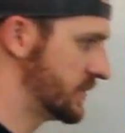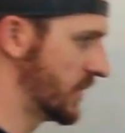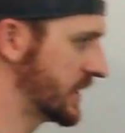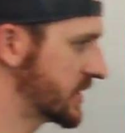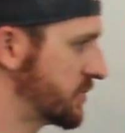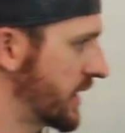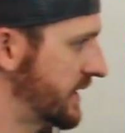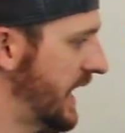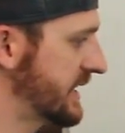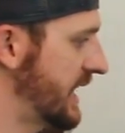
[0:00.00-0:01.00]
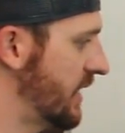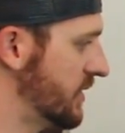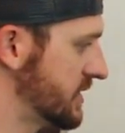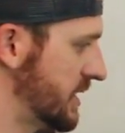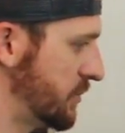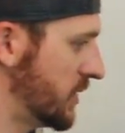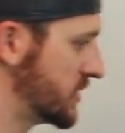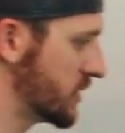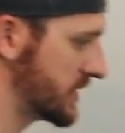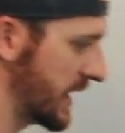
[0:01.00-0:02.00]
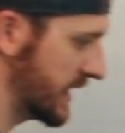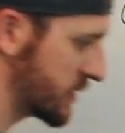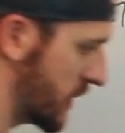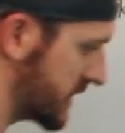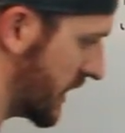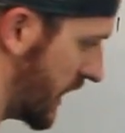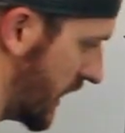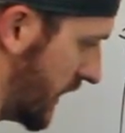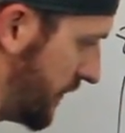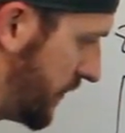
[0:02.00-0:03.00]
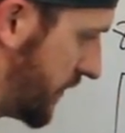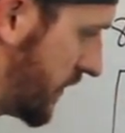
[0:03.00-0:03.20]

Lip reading: So let's just break that down real simple. And so say this was a